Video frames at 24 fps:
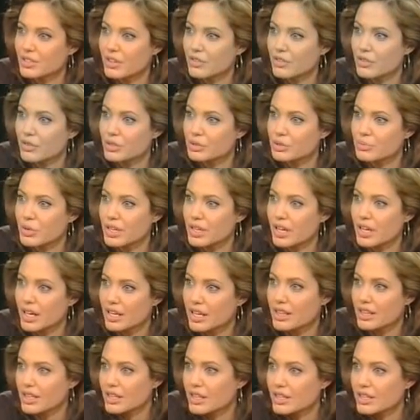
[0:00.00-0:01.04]
So I've always been,
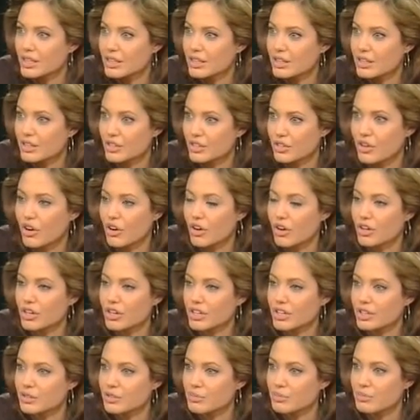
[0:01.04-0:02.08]
I think,
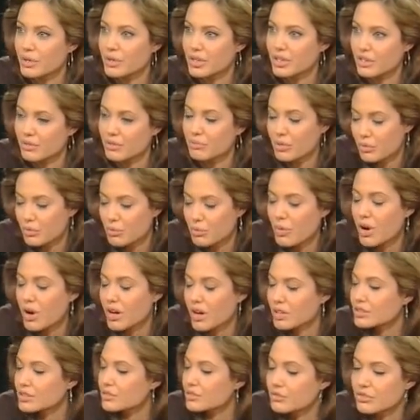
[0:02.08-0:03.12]
good-hearted, but
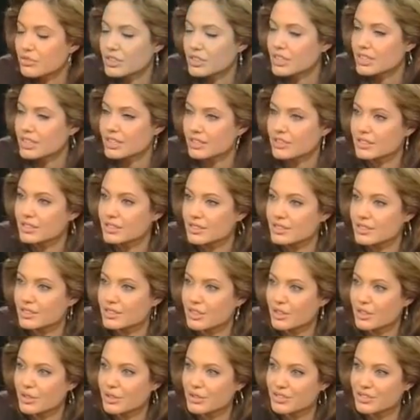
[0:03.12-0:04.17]
wild and free. And
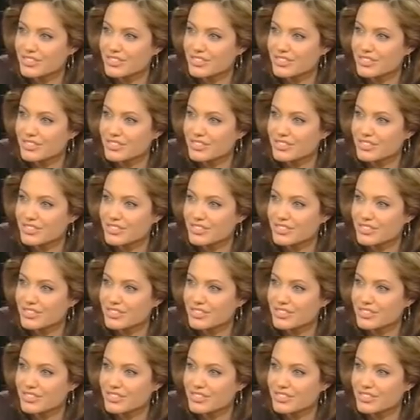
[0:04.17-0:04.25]
so.